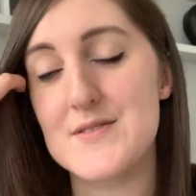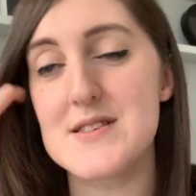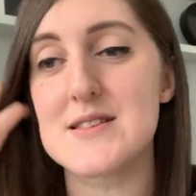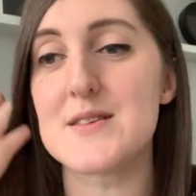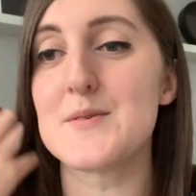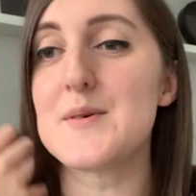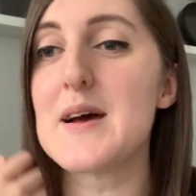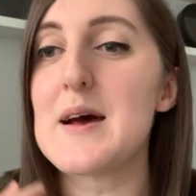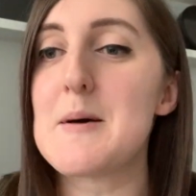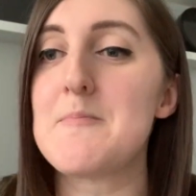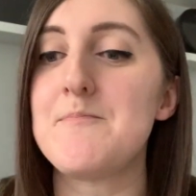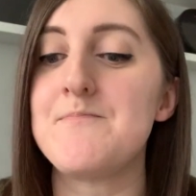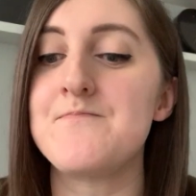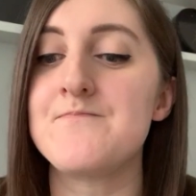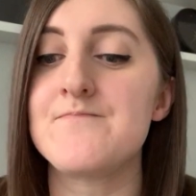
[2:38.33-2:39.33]
So
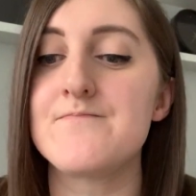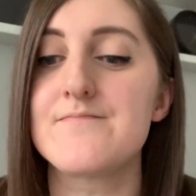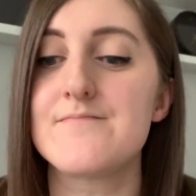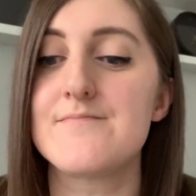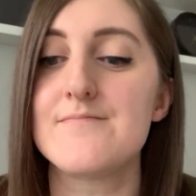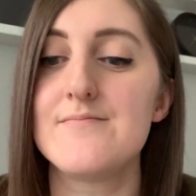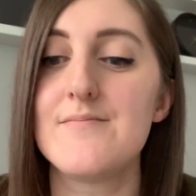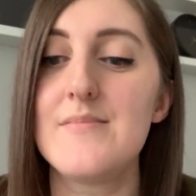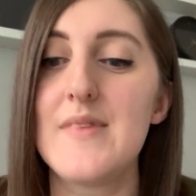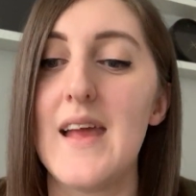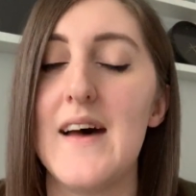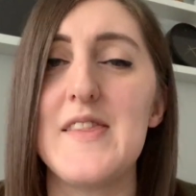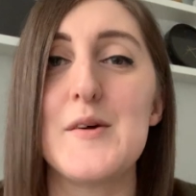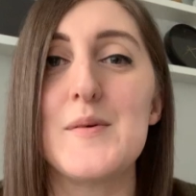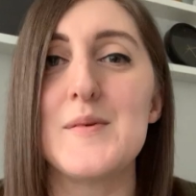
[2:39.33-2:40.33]
and
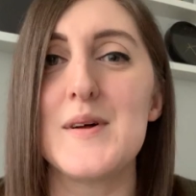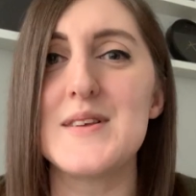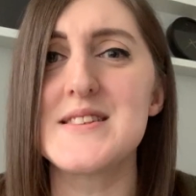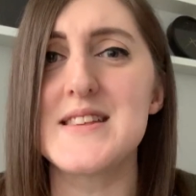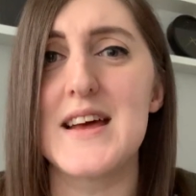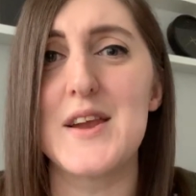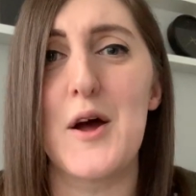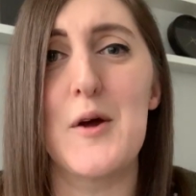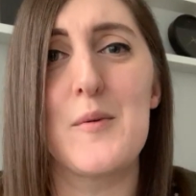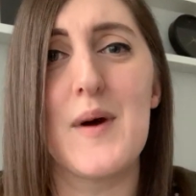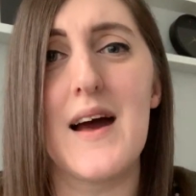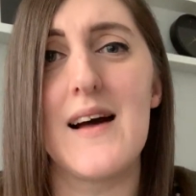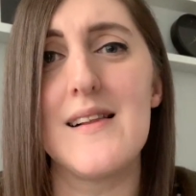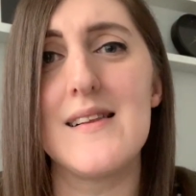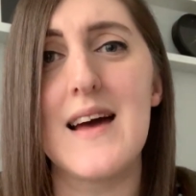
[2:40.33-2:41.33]
they were all saying how
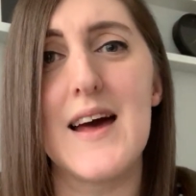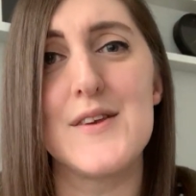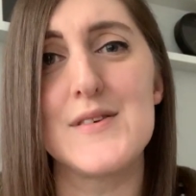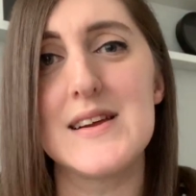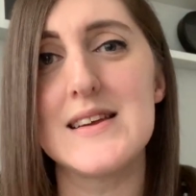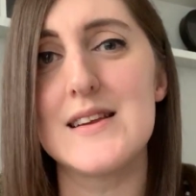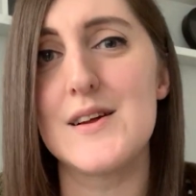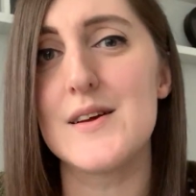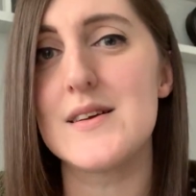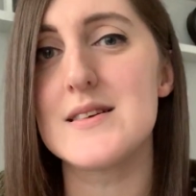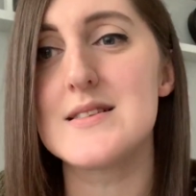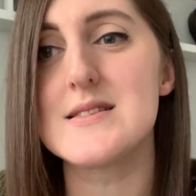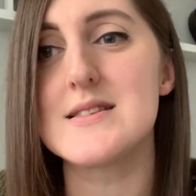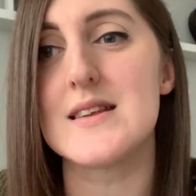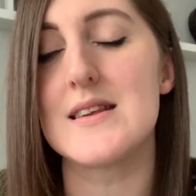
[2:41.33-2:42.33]
well Henry
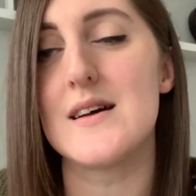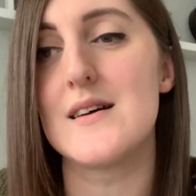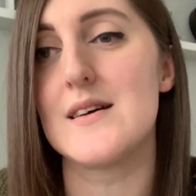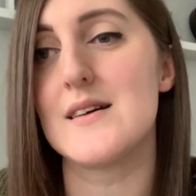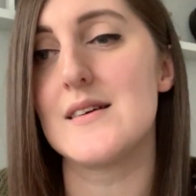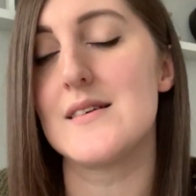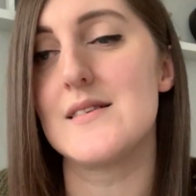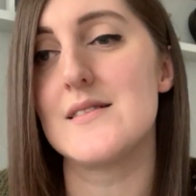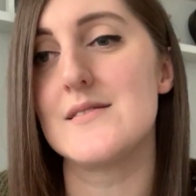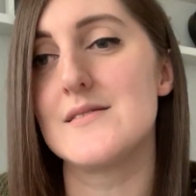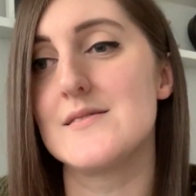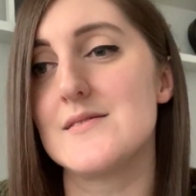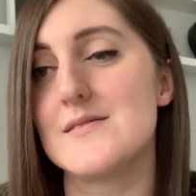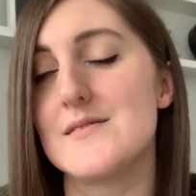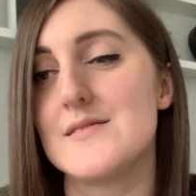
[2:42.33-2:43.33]
looks and how
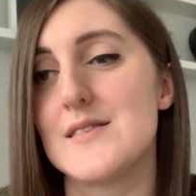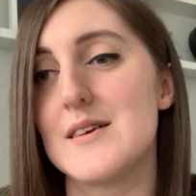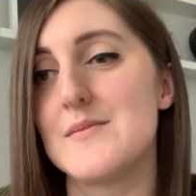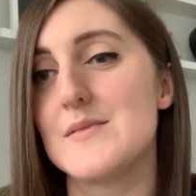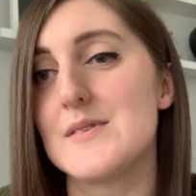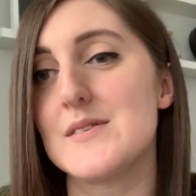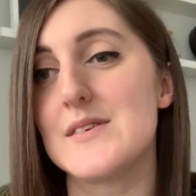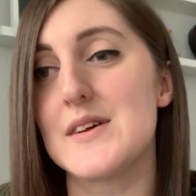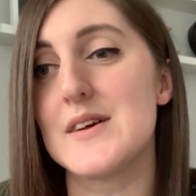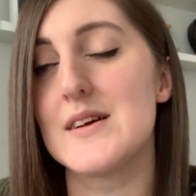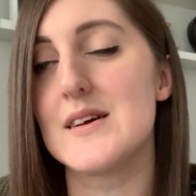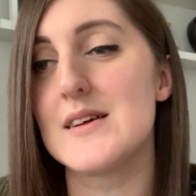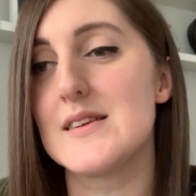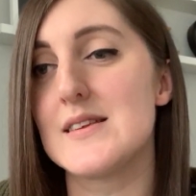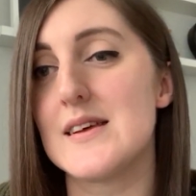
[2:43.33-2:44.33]
great we're
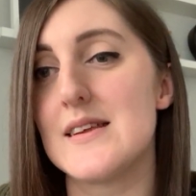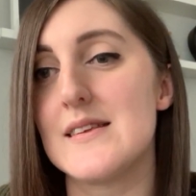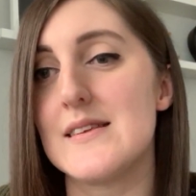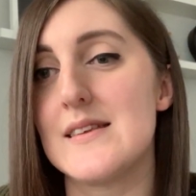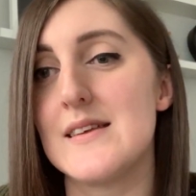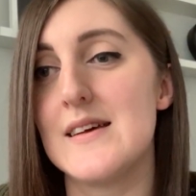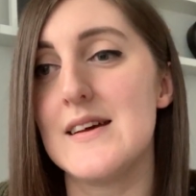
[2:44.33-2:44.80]
doing. And